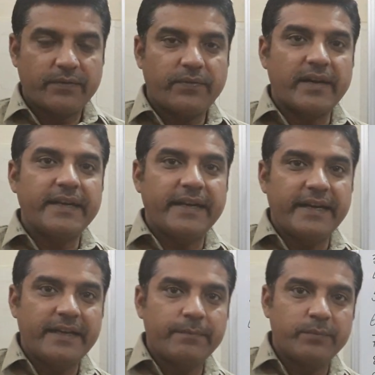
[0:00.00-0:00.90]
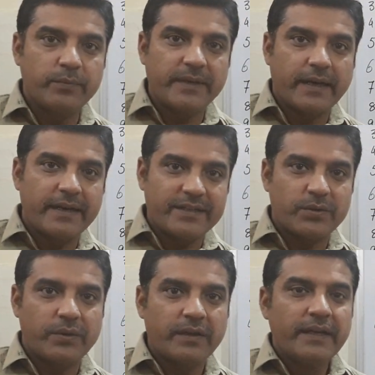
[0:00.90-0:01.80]
For an idiom to be
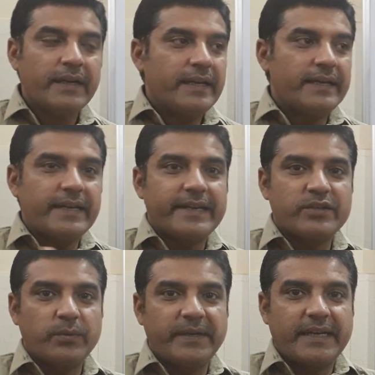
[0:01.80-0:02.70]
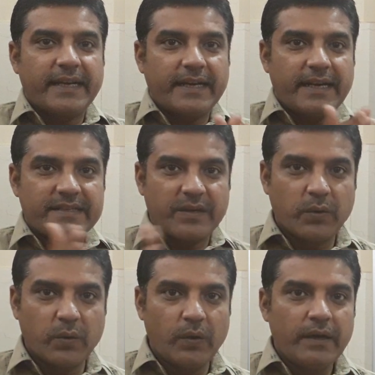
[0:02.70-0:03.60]
understood, it has to be taken as a
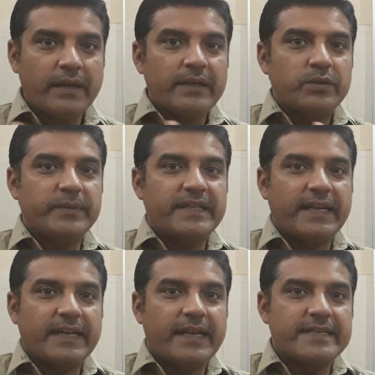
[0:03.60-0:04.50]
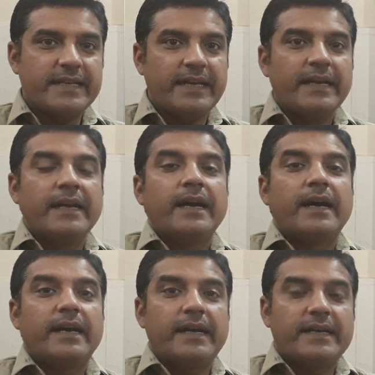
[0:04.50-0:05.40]
whole, to be taken as
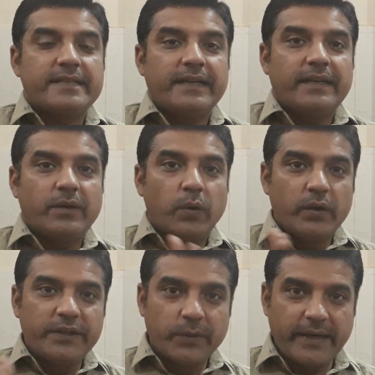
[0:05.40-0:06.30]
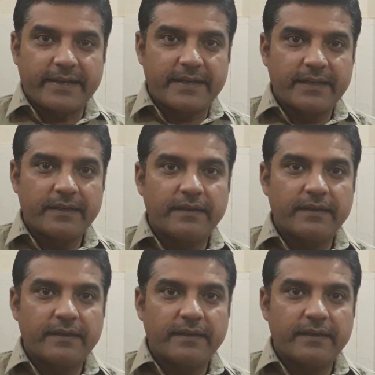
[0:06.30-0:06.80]
a whole unit.